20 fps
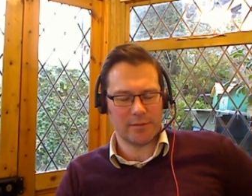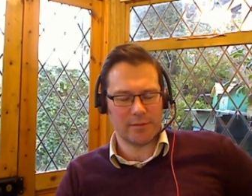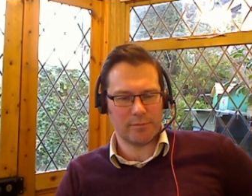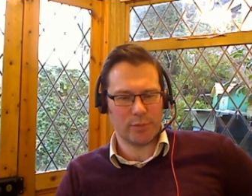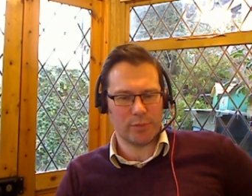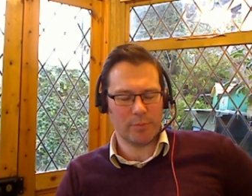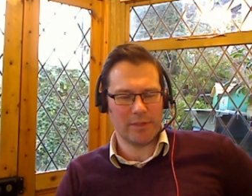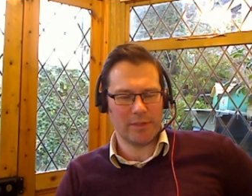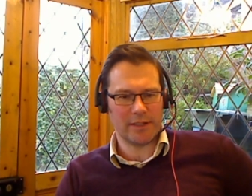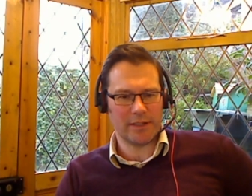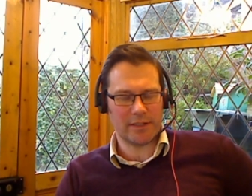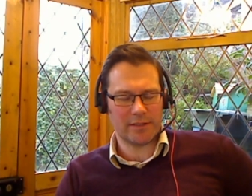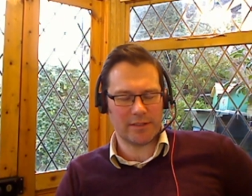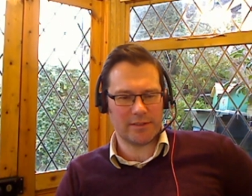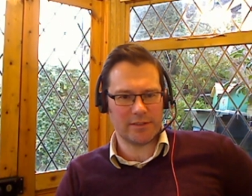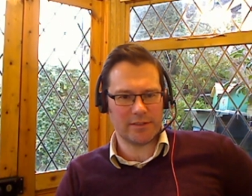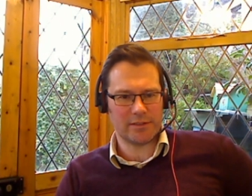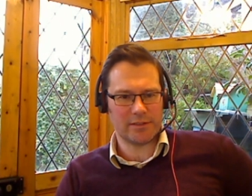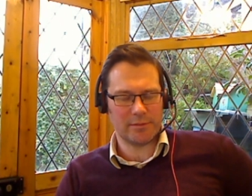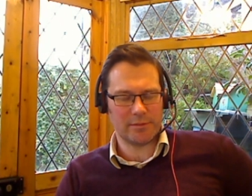public
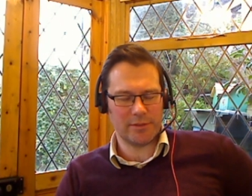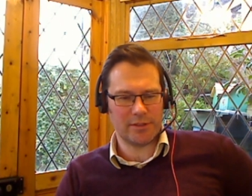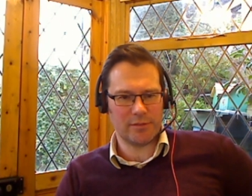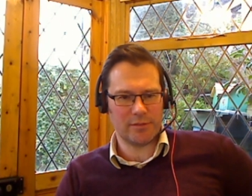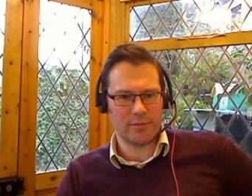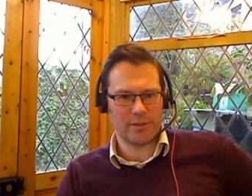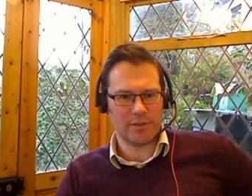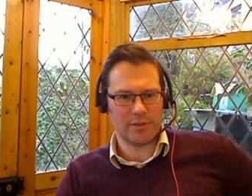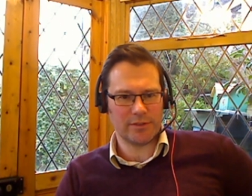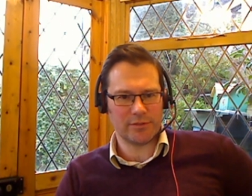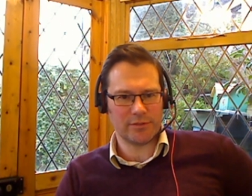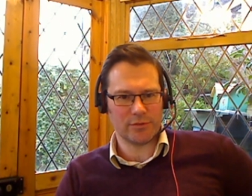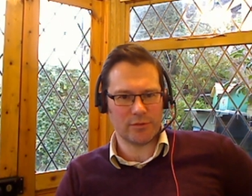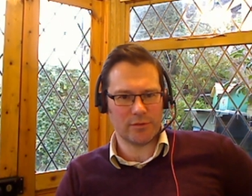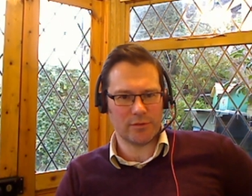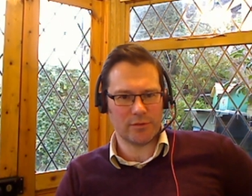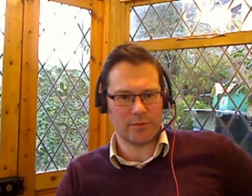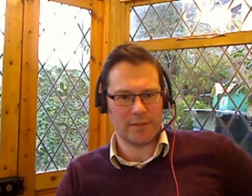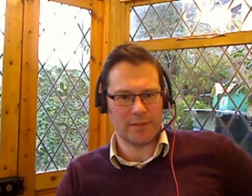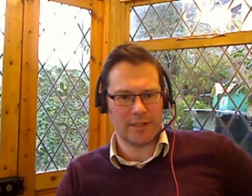distributed ones?
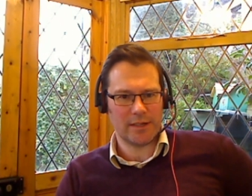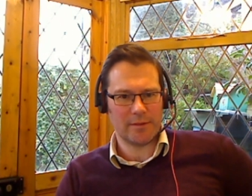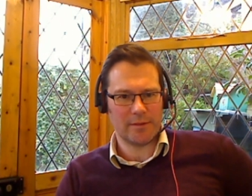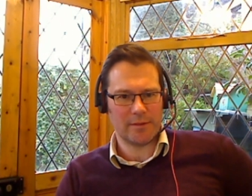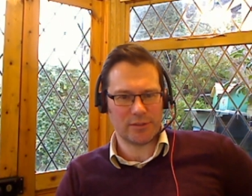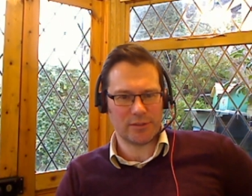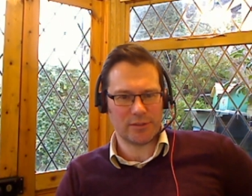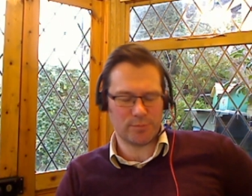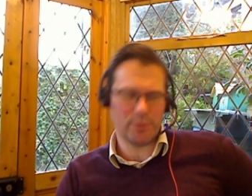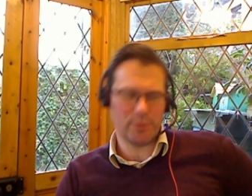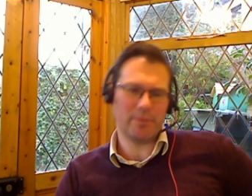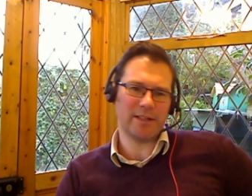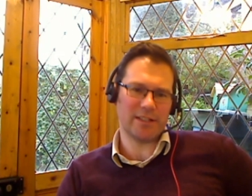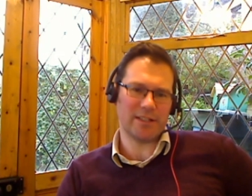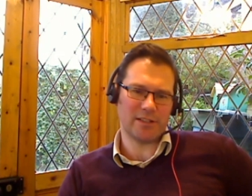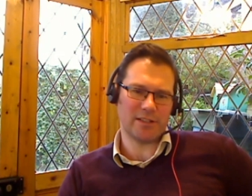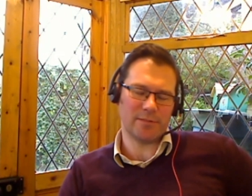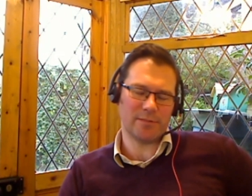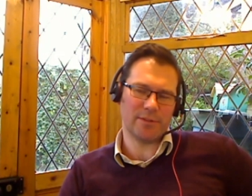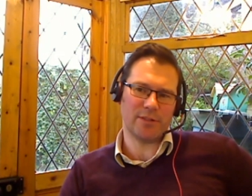Or because public
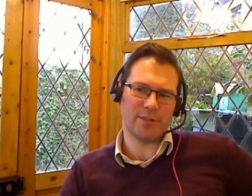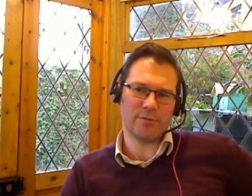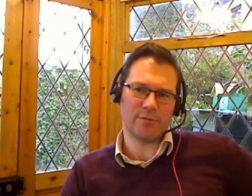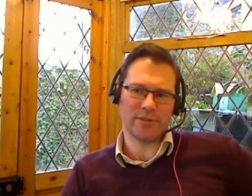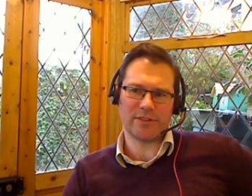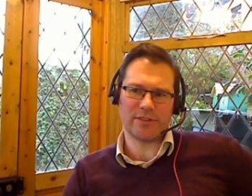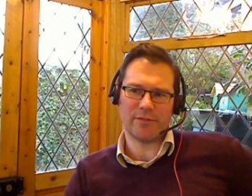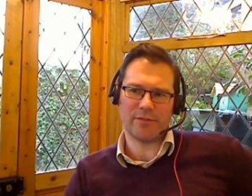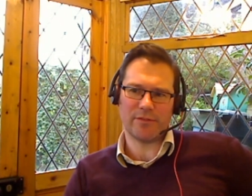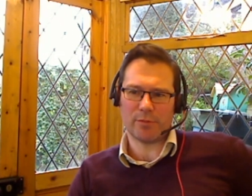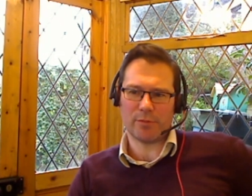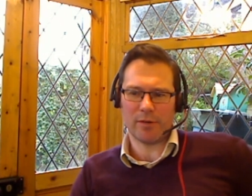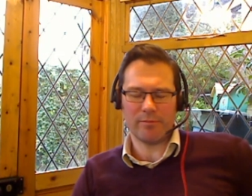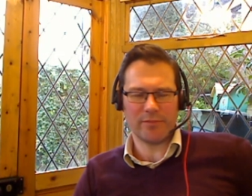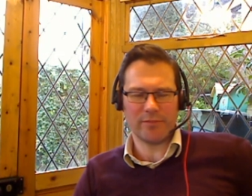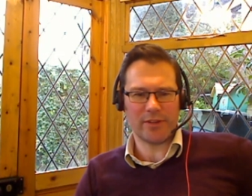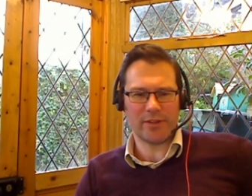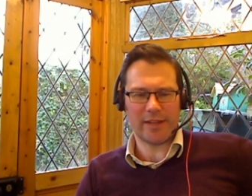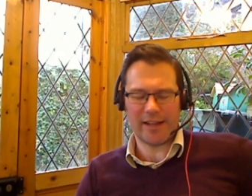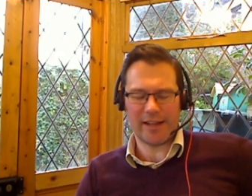distributed ones have the
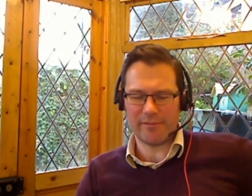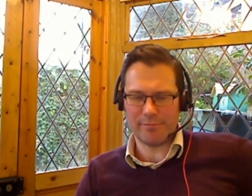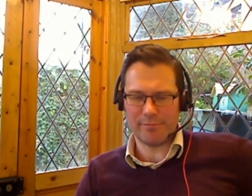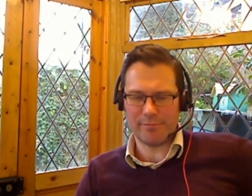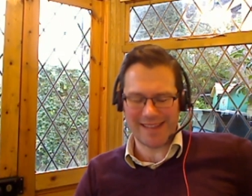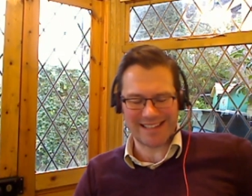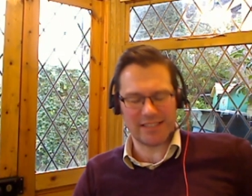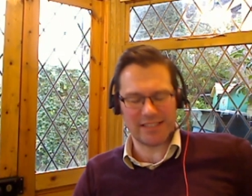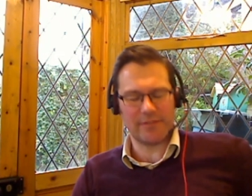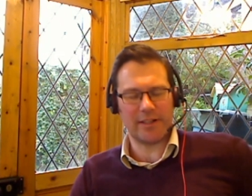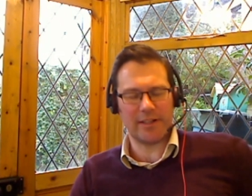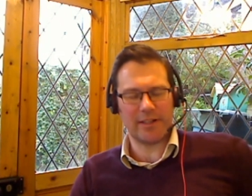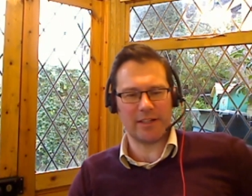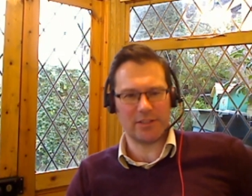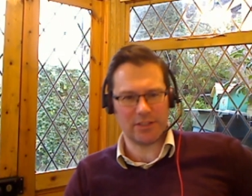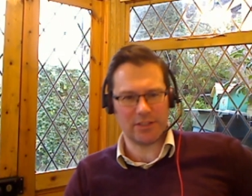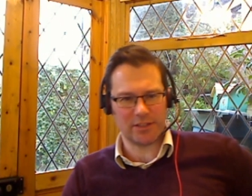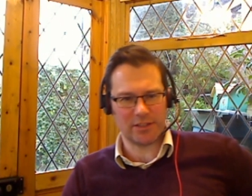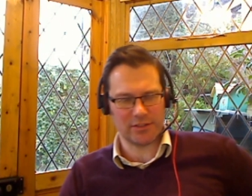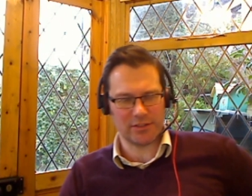problem that they have massive
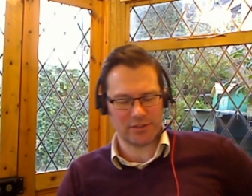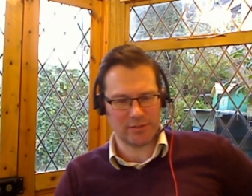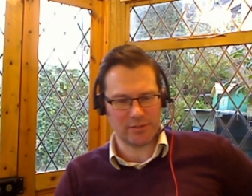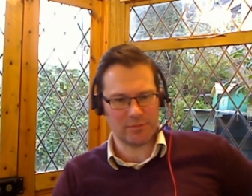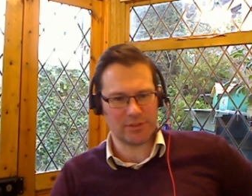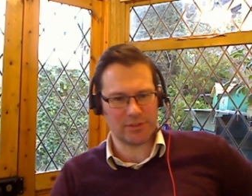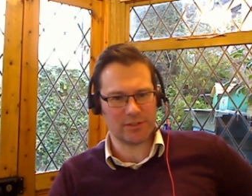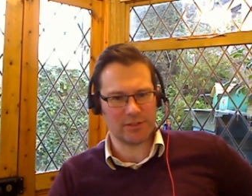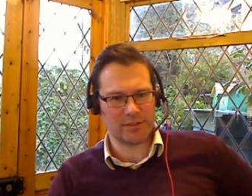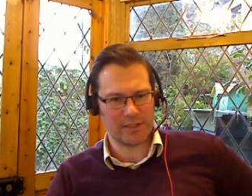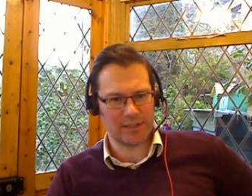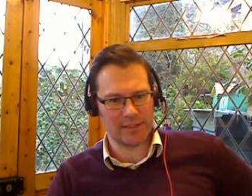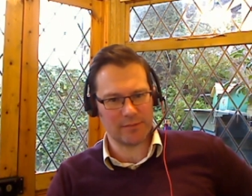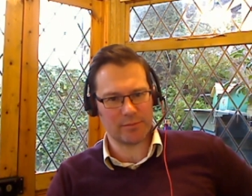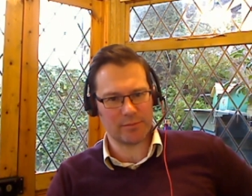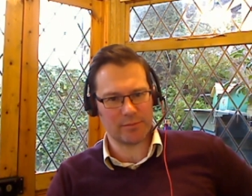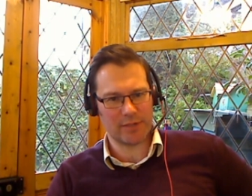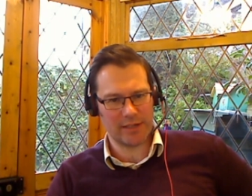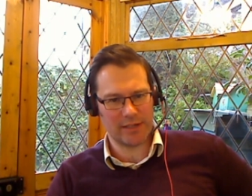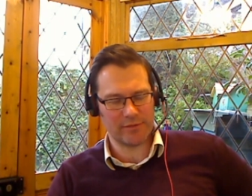energy consumption, right?
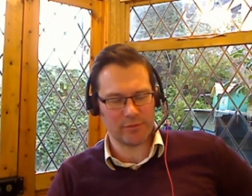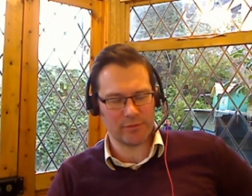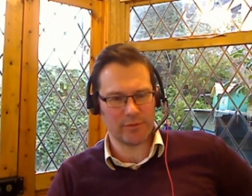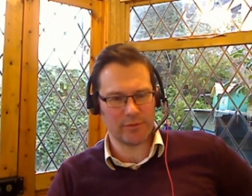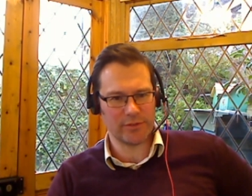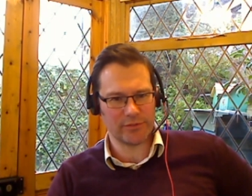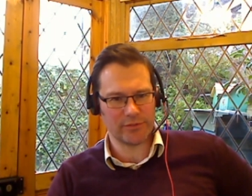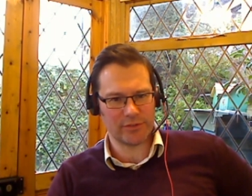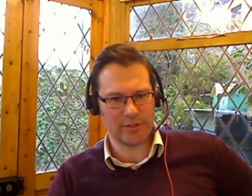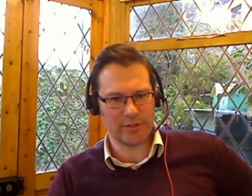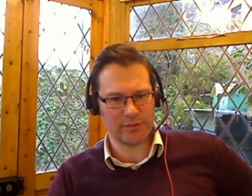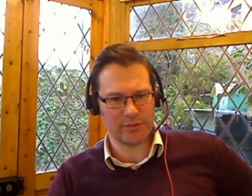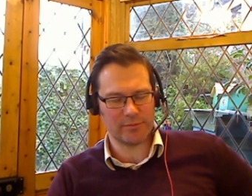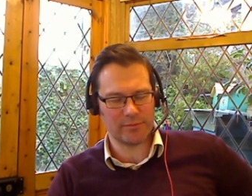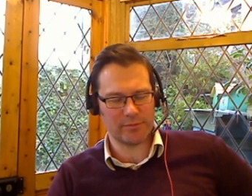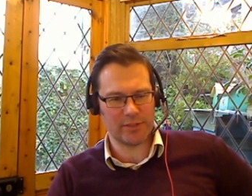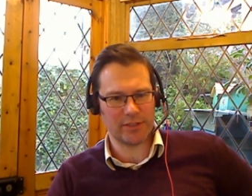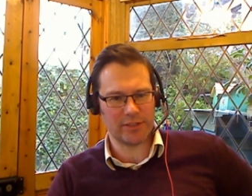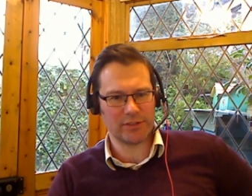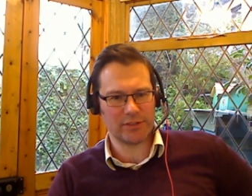And private ones not so
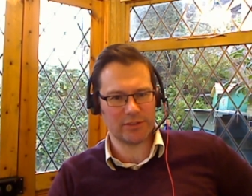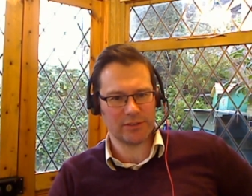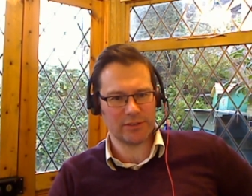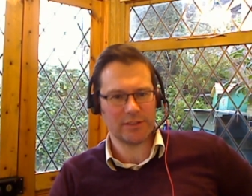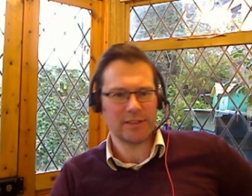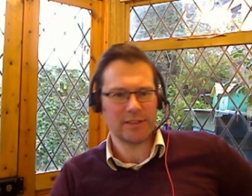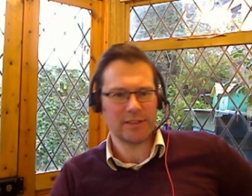much.